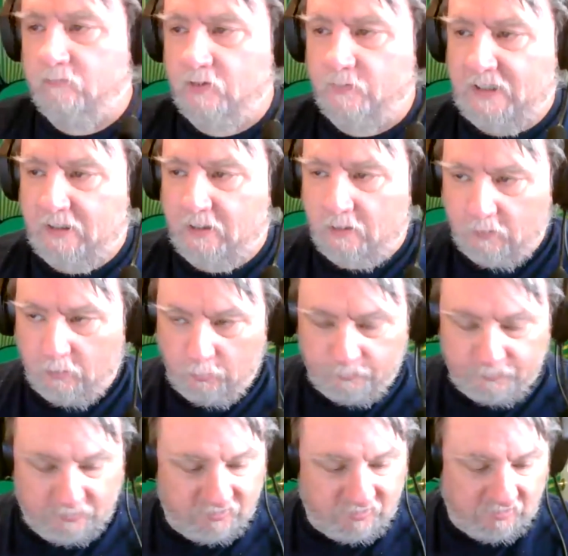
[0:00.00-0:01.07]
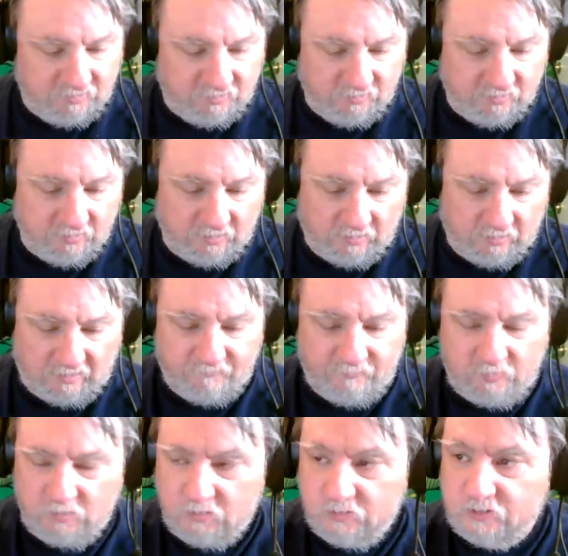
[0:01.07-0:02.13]
a loop antenna? Have
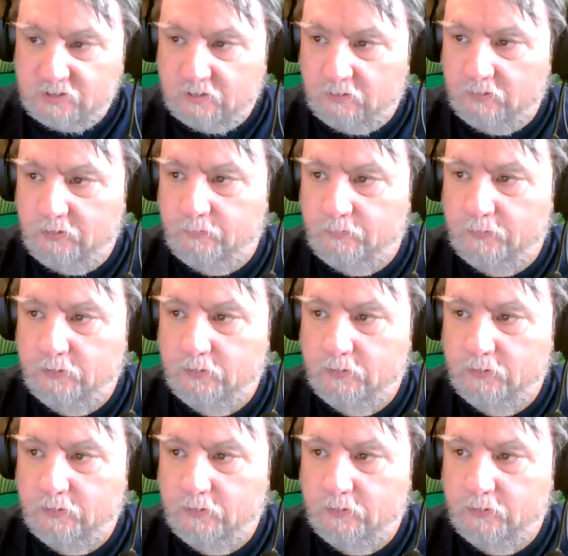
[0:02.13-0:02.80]
you used a loop?